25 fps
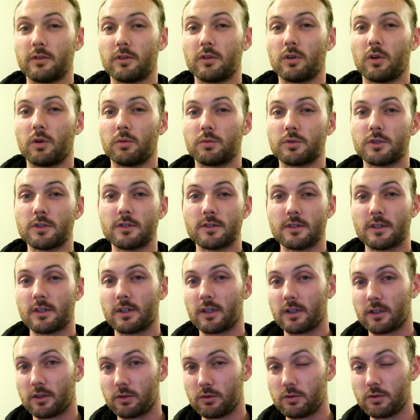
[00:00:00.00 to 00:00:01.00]
options that
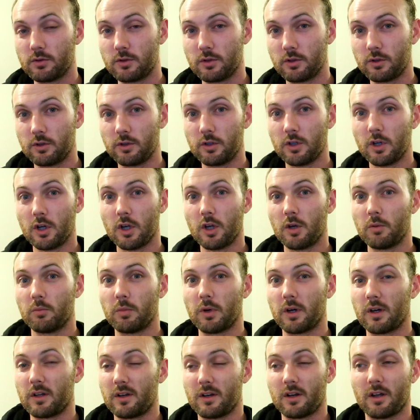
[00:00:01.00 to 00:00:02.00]
they could do,
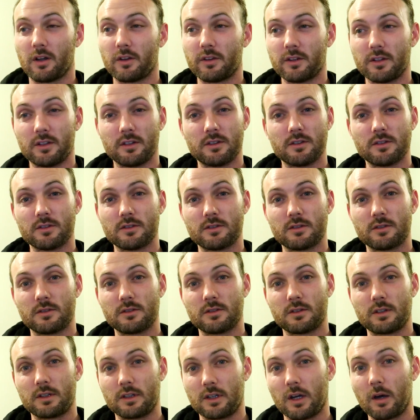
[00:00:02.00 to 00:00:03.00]
but nothing has
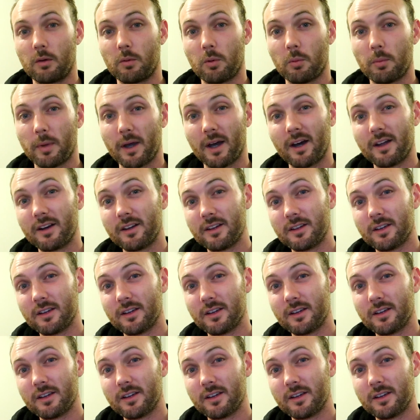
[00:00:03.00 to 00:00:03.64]
come about it